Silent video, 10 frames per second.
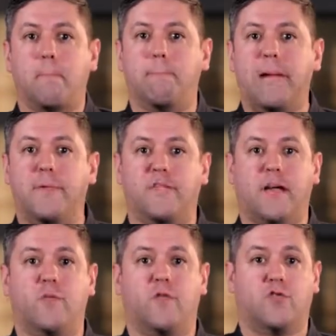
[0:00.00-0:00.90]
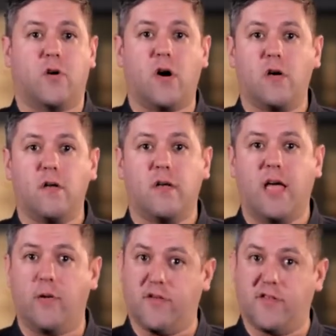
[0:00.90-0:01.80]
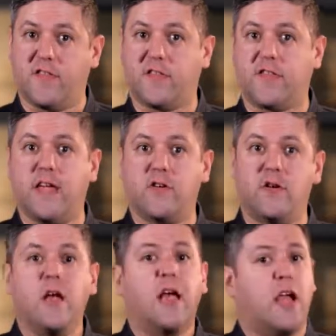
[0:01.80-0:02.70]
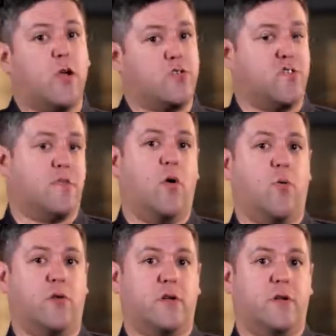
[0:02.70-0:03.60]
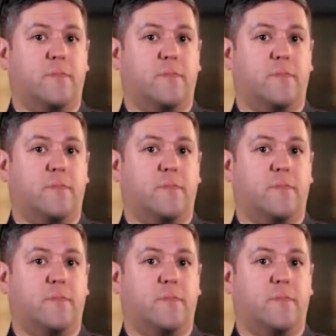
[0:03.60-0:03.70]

it might be time to withdraw and revisit this later and go do some homework.